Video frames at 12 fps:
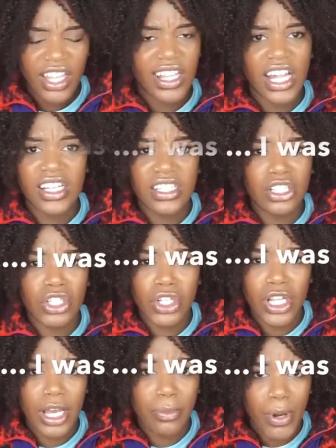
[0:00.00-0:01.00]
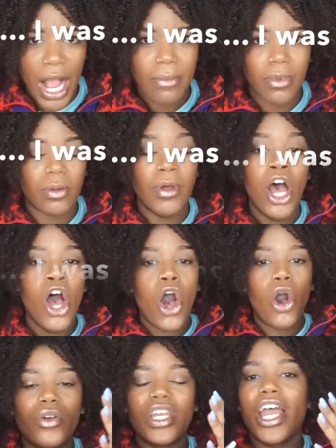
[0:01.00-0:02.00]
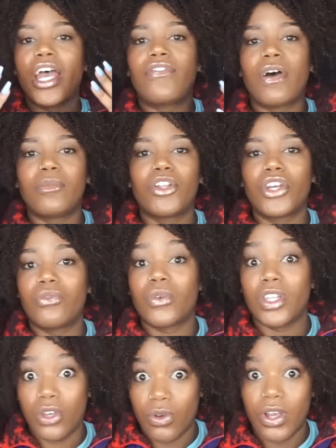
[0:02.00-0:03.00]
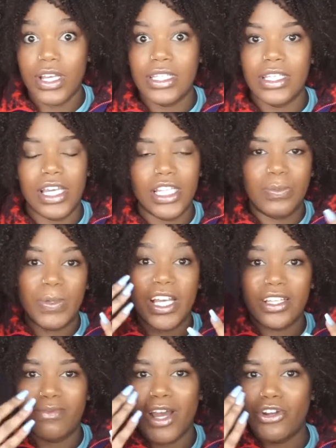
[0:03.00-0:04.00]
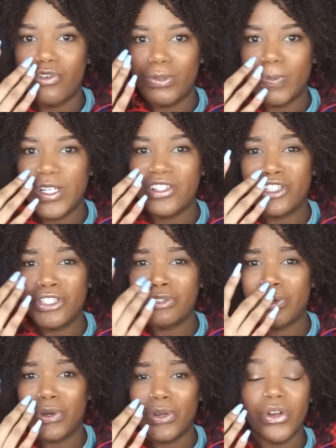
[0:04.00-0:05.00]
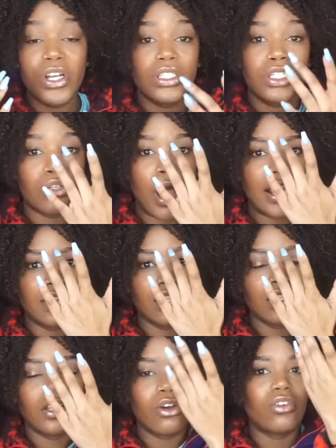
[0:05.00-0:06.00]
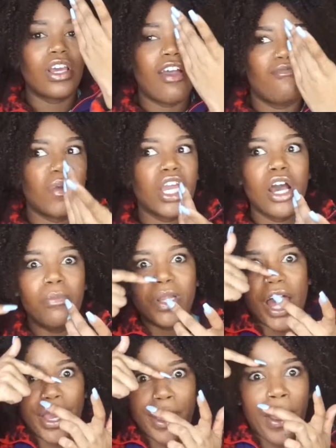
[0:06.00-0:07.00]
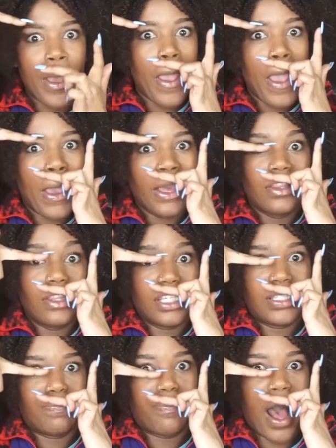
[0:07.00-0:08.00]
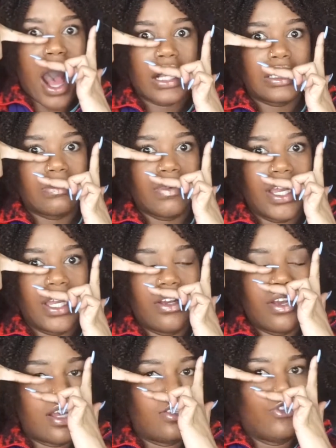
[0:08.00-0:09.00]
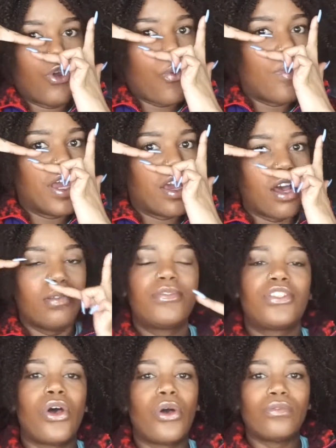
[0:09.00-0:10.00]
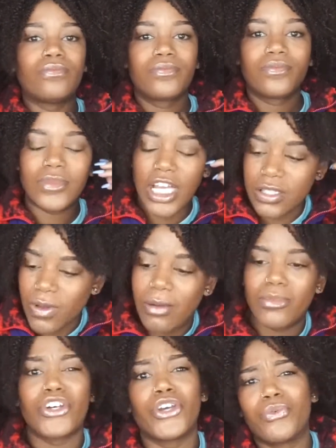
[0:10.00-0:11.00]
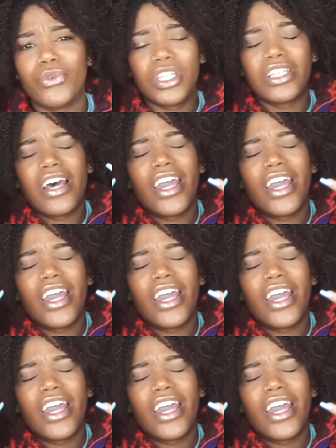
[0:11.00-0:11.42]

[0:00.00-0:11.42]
that doesn't look like a problem. Oh yeah, if I'm looking really crazy, it's because my nose piercing is going crazy. So I literally only have makeup. Like this box right here has no makeup, so that's why I'm looking really